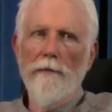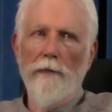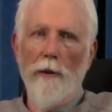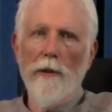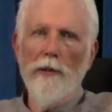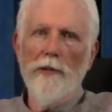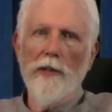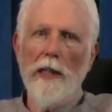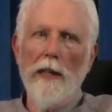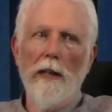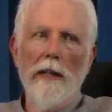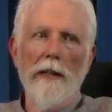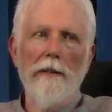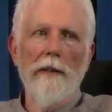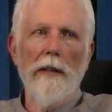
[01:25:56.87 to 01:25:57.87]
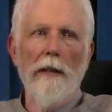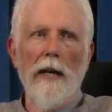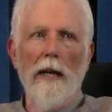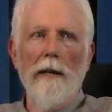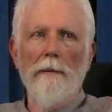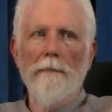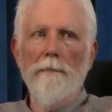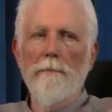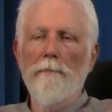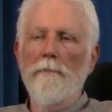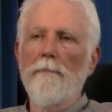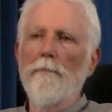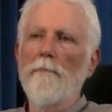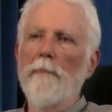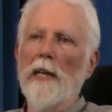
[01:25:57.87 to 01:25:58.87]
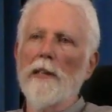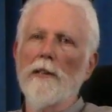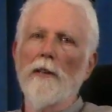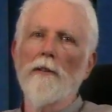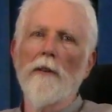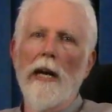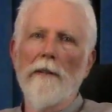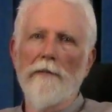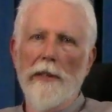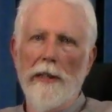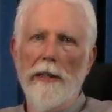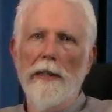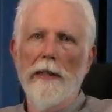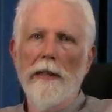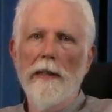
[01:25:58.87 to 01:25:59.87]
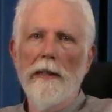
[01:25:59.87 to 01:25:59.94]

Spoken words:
focusing on pictographic